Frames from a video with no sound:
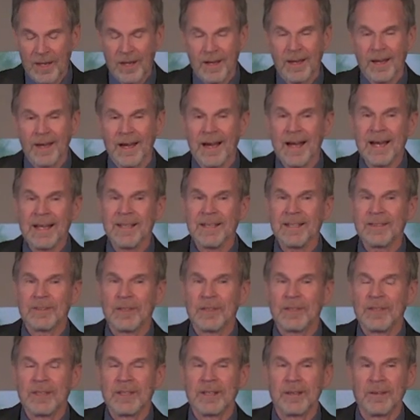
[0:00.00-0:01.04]
I like to
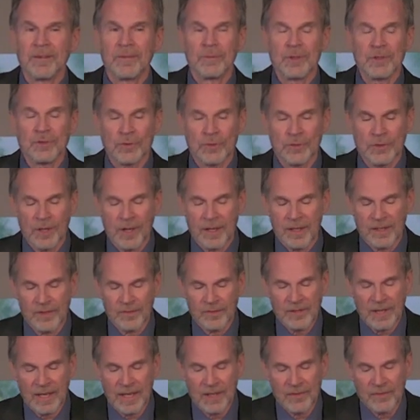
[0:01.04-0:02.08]
think of Richard
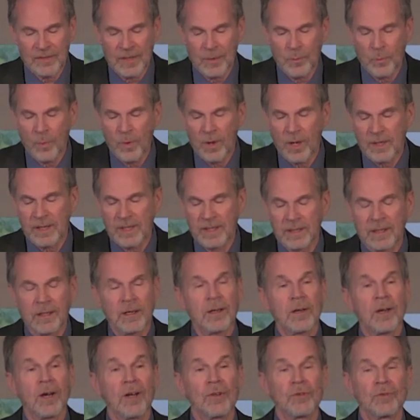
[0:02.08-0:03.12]
Dawkins as a walking
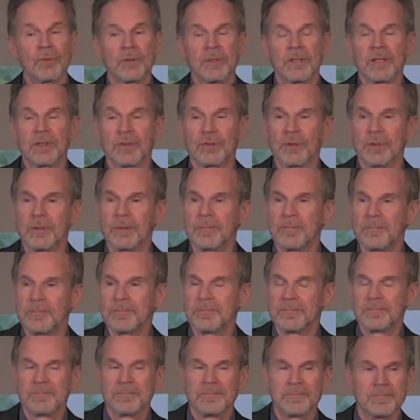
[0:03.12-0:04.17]
contradiction.
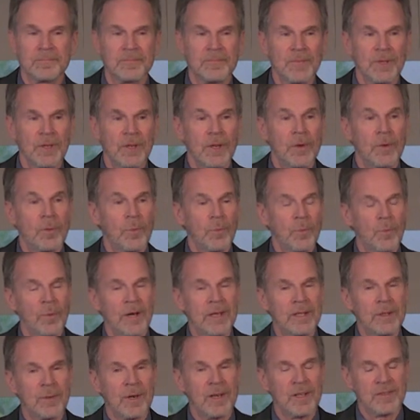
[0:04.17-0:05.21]
Why
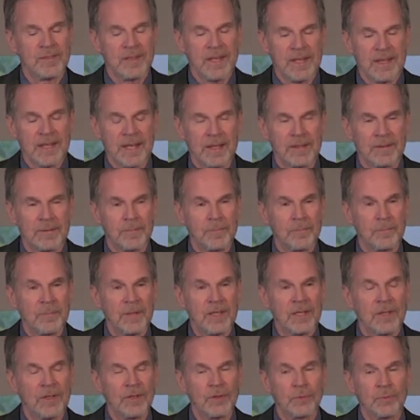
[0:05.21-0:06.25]
do I say that?
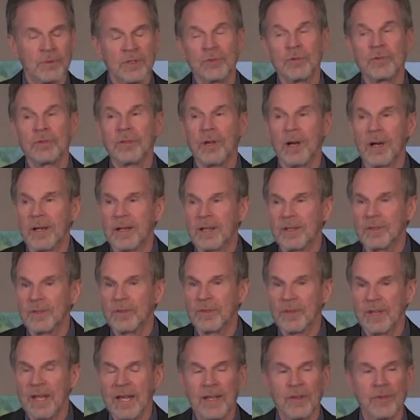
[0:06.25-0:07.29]
Because Richard
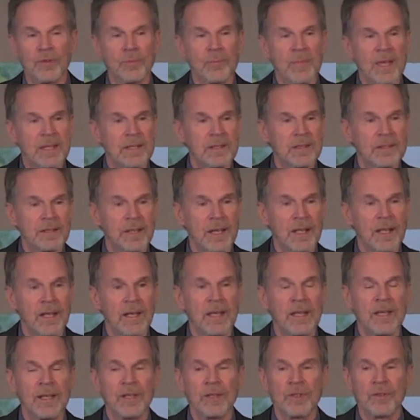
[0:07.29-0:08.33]
Dawkins has made it
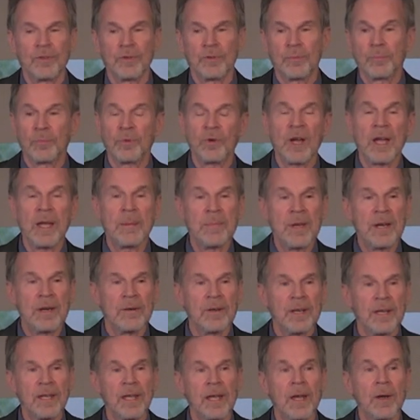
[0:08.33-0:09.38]
his
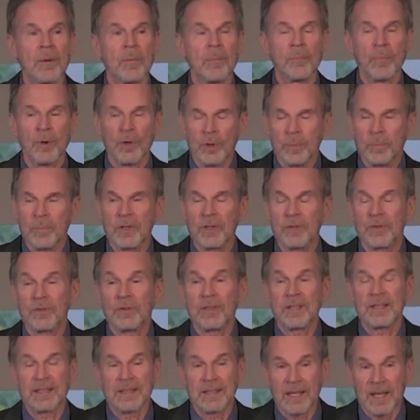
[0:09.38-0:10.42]
primary purpose
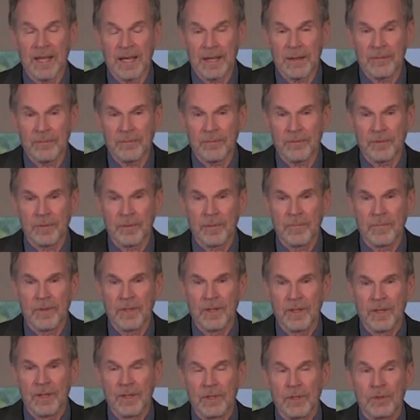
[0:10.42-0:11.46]
in life
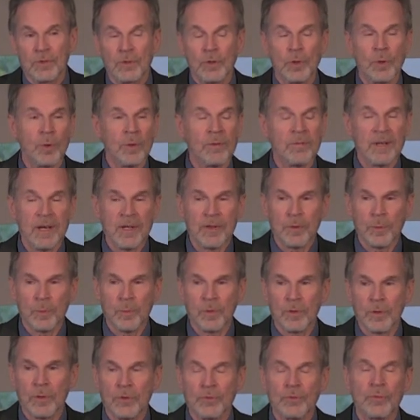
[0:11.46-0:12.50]
to go around the
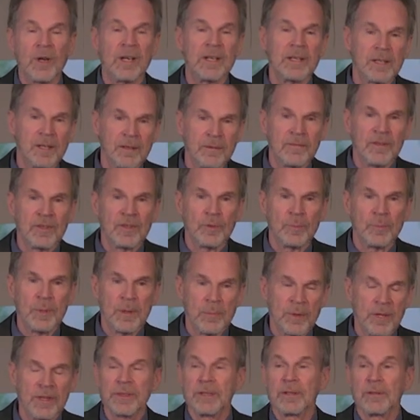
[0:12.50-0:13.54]
world trying to convince
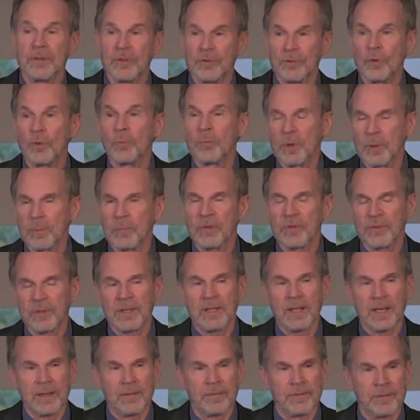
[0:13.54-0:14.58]
people that there is no purpose to
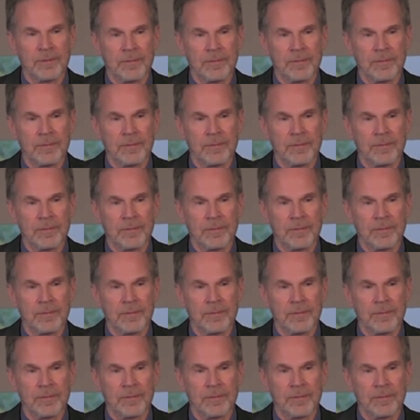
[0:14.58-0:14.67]
life.